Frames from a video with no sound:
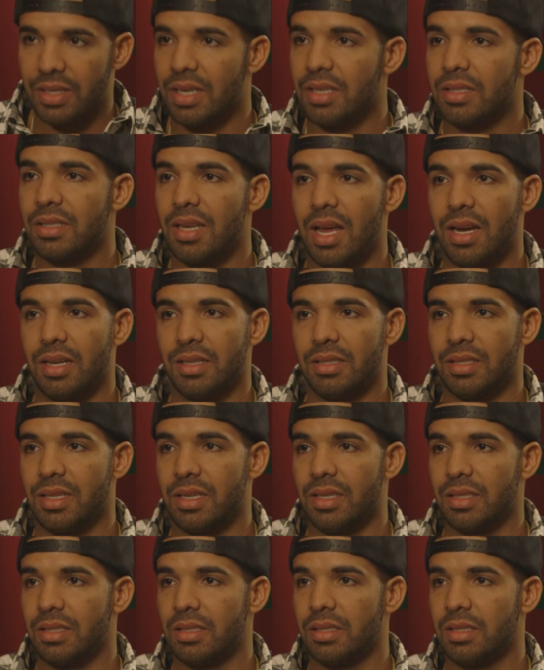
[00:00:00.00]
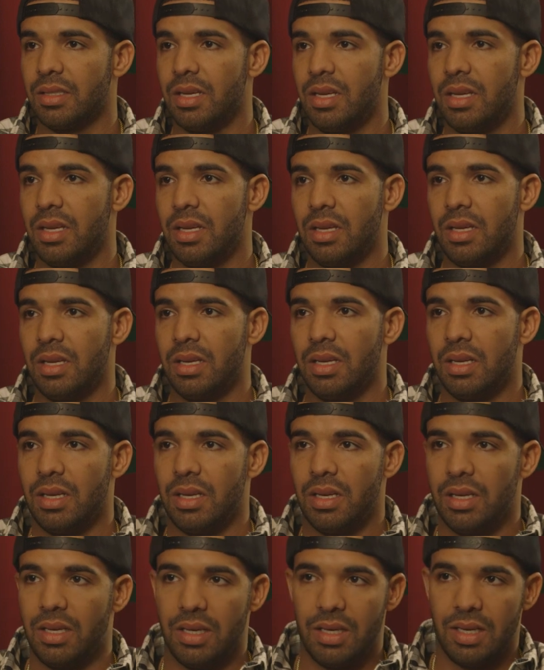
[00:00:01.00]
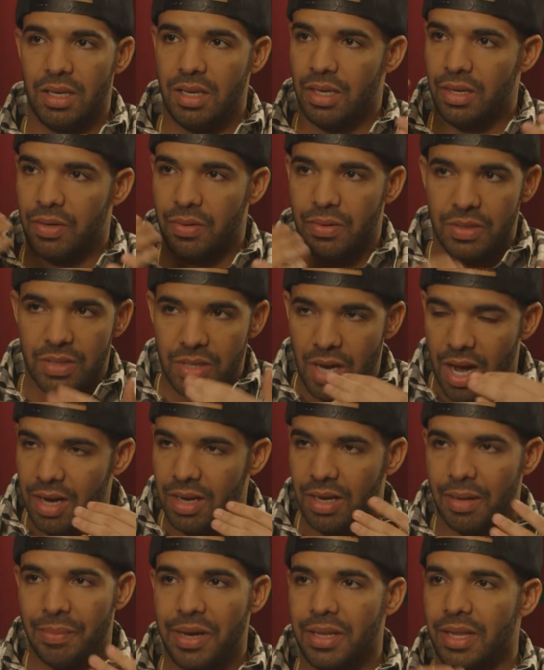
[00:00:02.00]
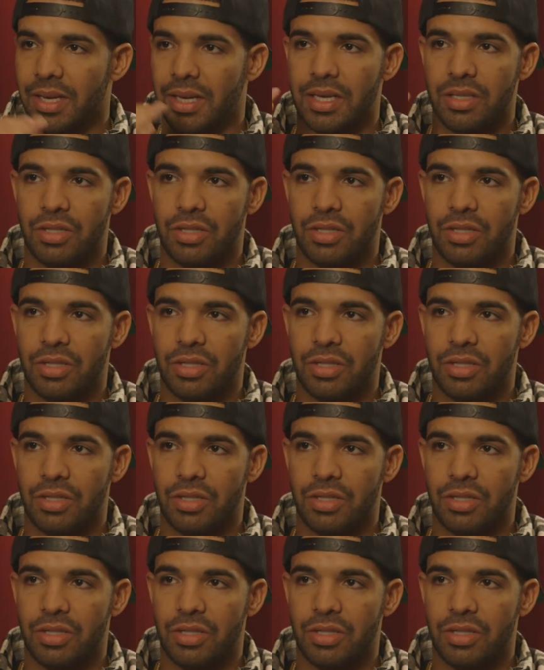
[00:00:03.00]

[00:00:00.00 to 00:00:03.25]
does not exist. You're talking about like